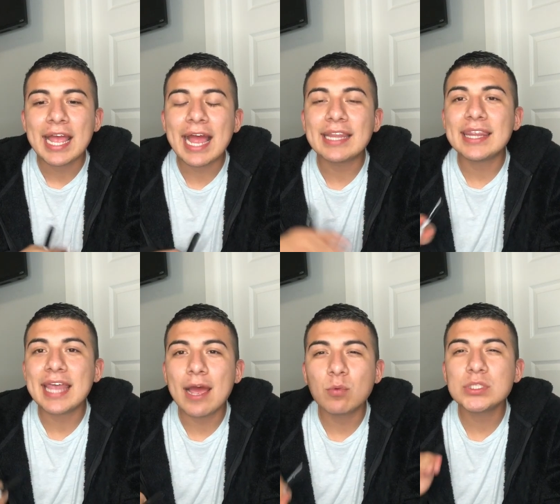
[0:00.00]
And
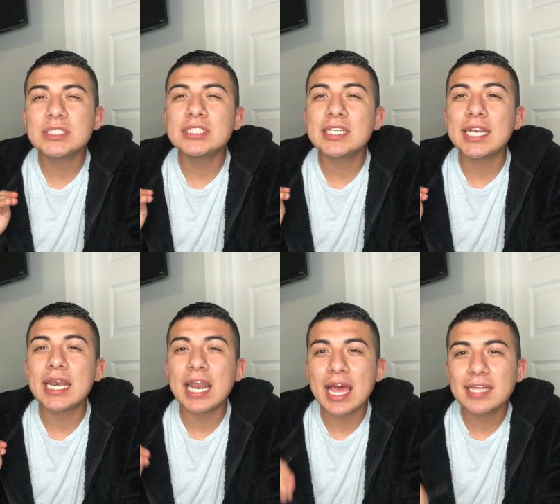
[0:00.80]
that was the
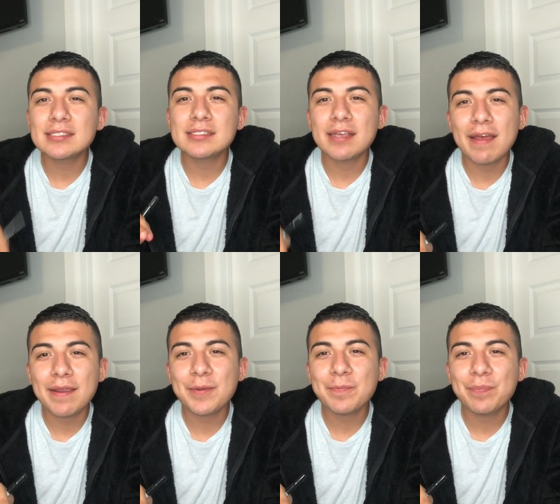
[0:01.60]
last
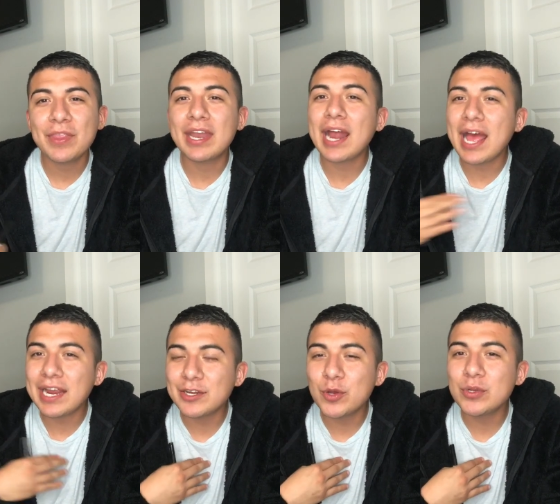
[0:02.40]
time that
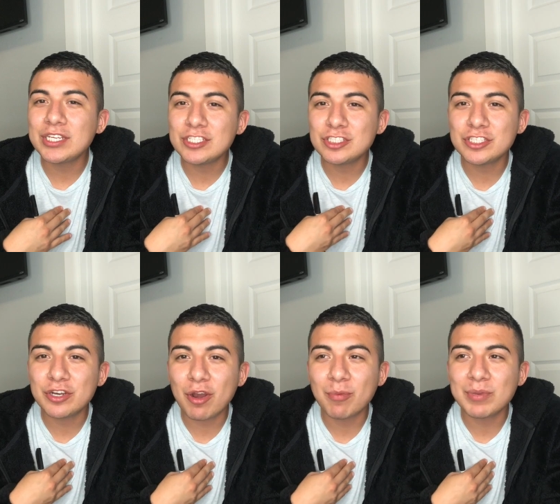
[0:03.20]
I know he
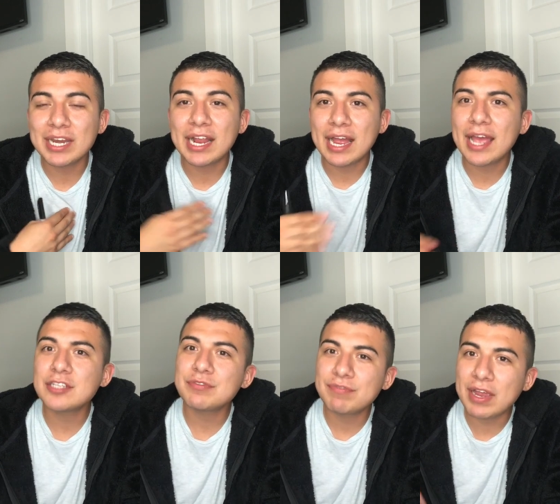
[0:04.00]
cheated on me. Like, I had
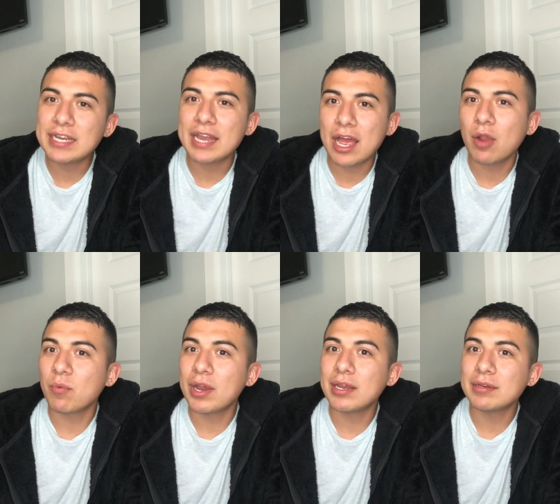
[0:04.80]
to find out,
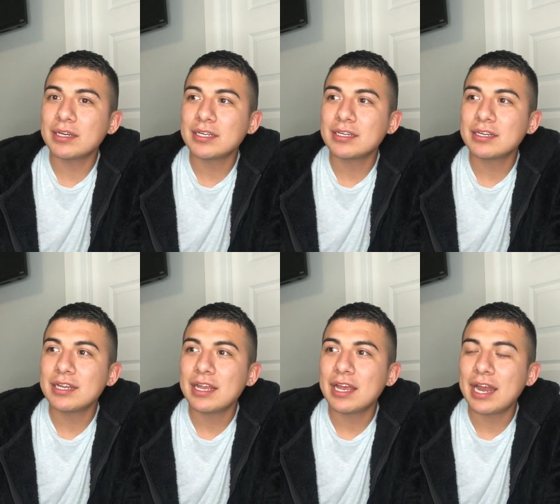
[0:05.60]
right?
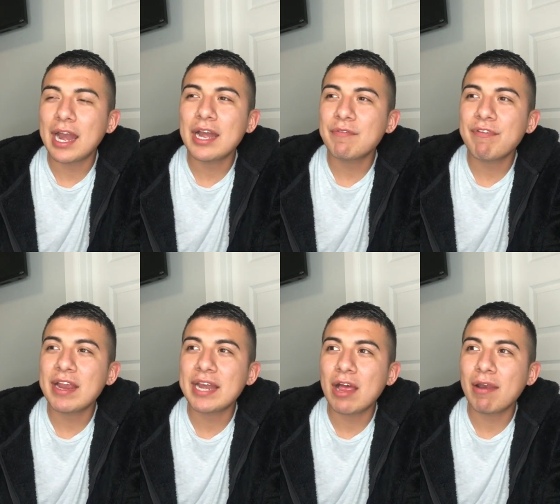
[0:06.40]
And I didn't
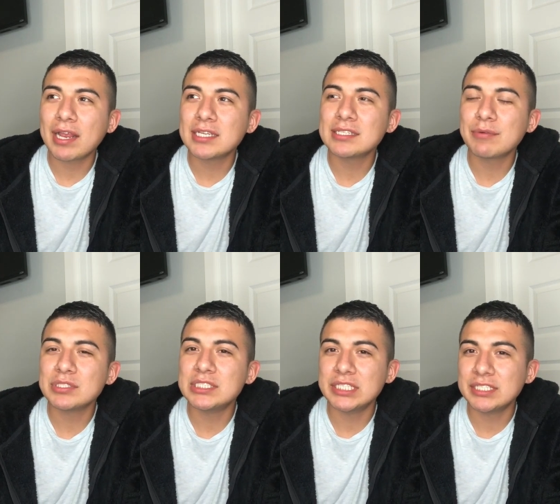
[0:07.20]
find out, like, because I
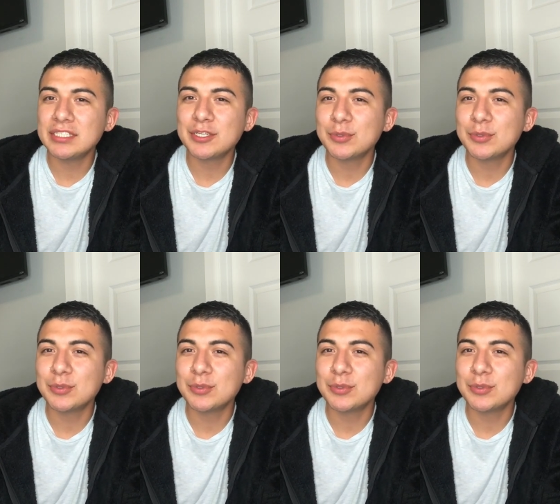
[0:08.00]
was digging.